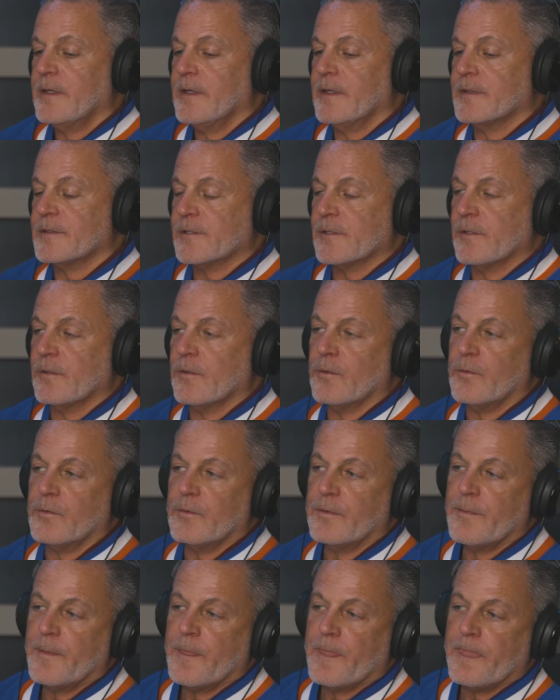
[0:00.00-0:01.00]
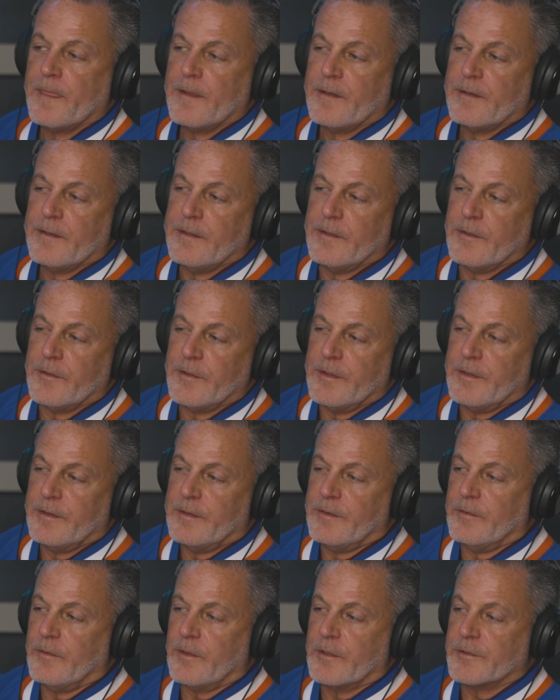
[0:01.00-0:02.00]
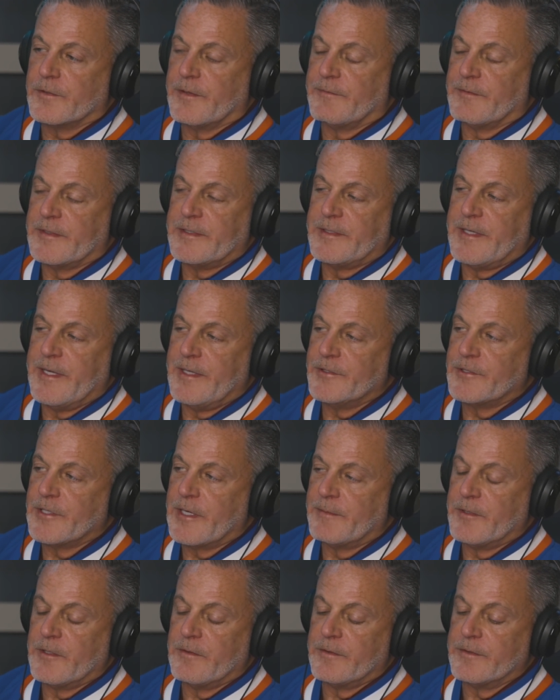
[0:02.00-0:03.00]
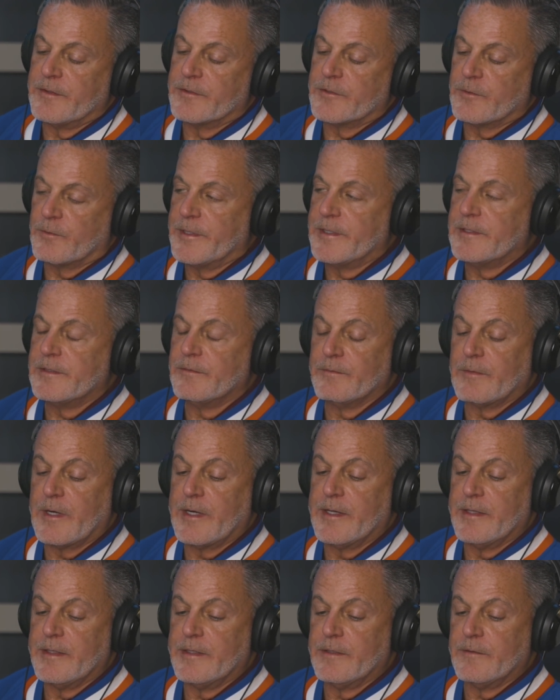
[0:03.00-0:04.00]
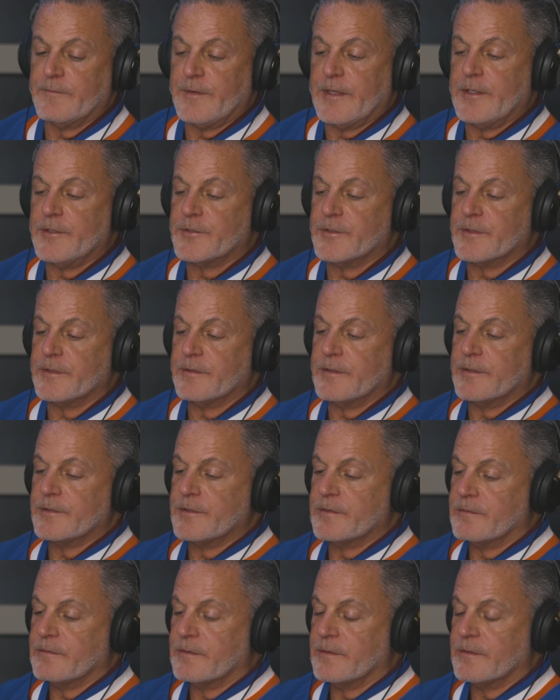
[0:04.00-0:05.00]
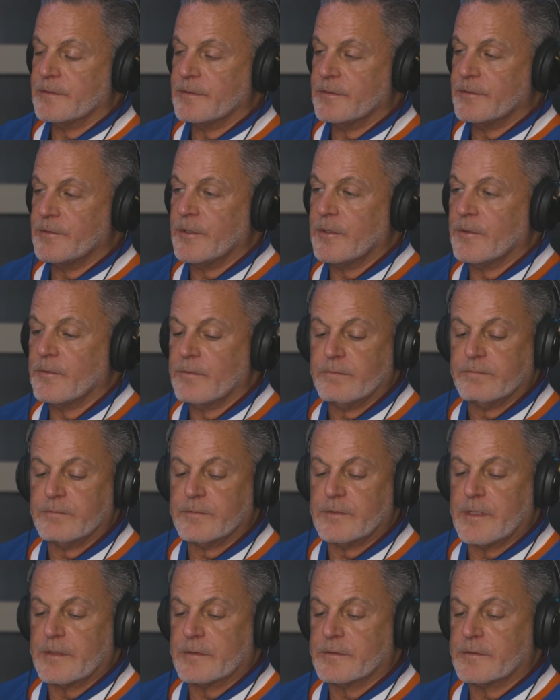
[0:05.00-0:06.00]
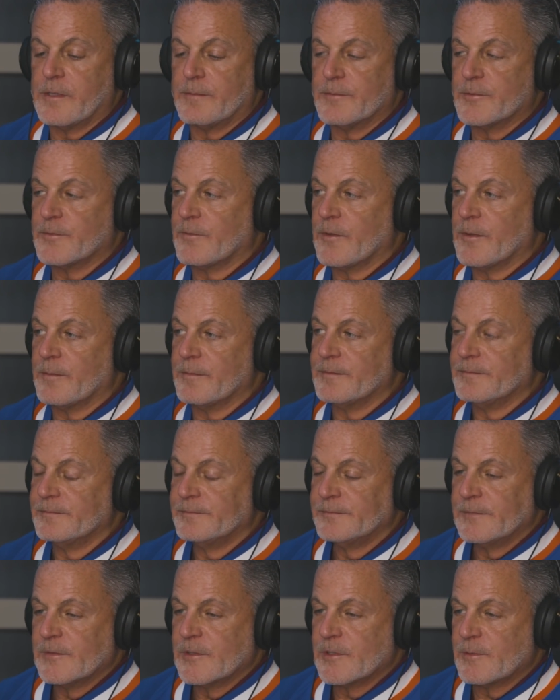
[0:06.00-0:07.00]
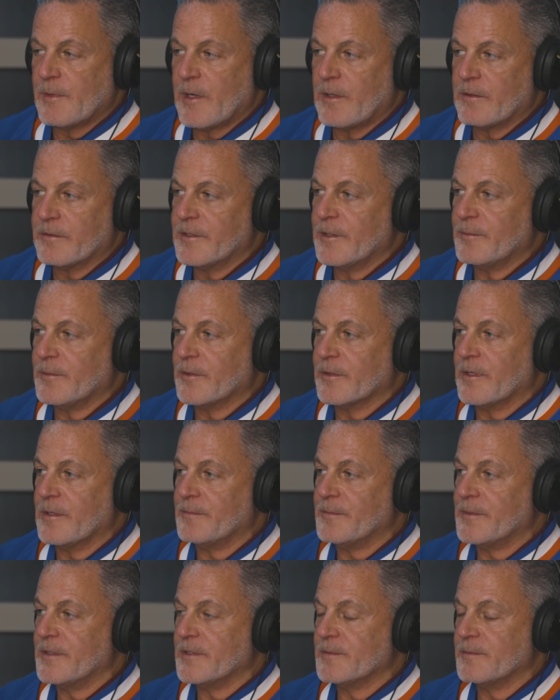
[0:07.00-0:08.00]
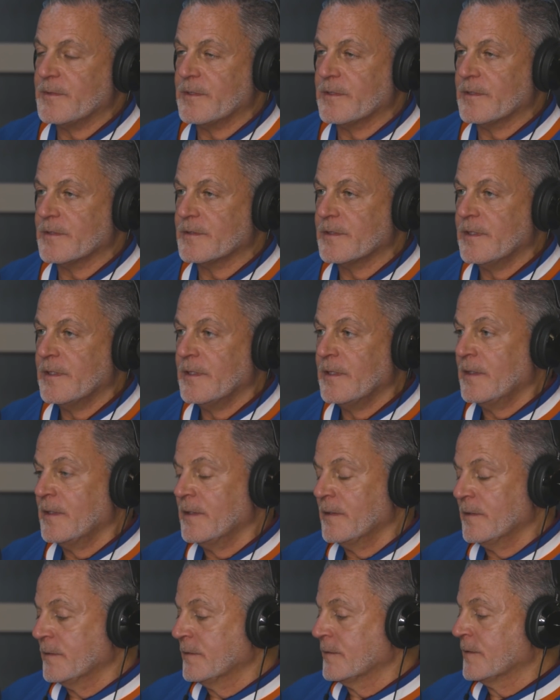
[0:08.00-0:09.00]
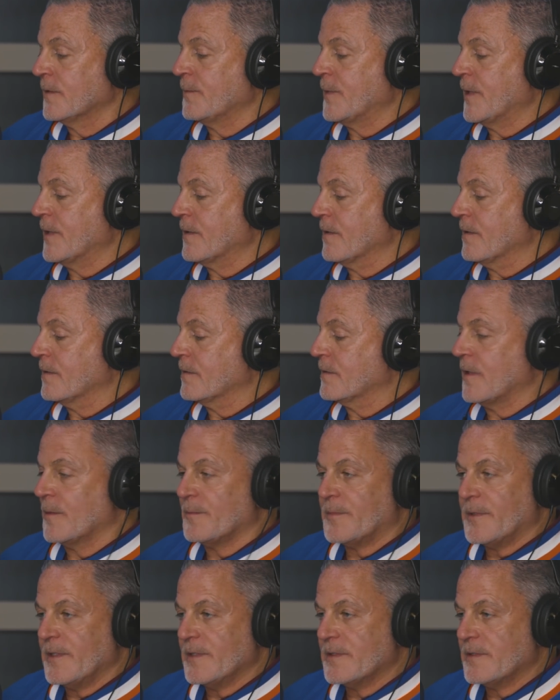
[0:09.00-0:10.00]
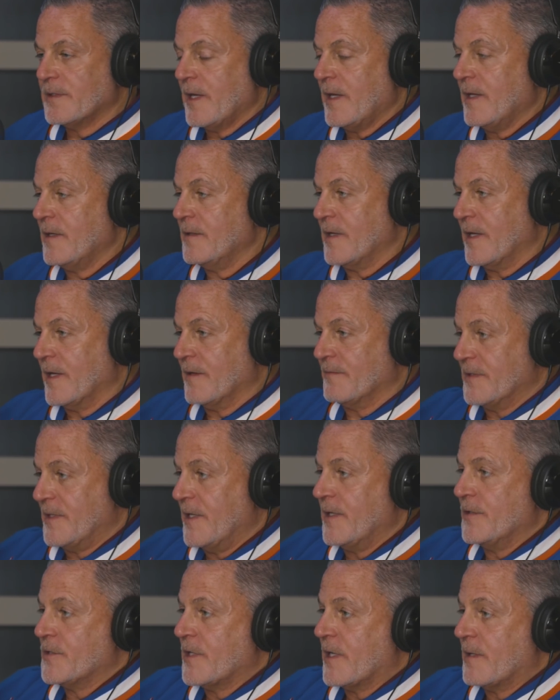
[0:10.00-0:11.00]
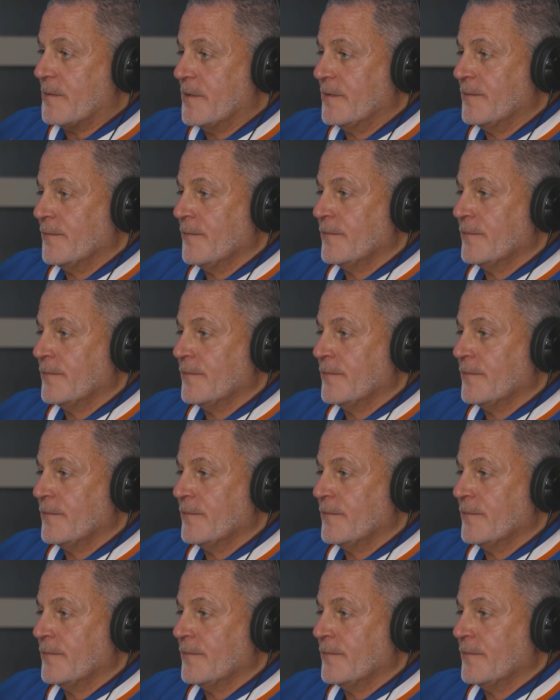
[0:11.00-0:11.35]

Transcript: And so, you also have a day job. There's a reason why innovation comes from smaller, nimble companies, because the bigger companies, A, they have a day job,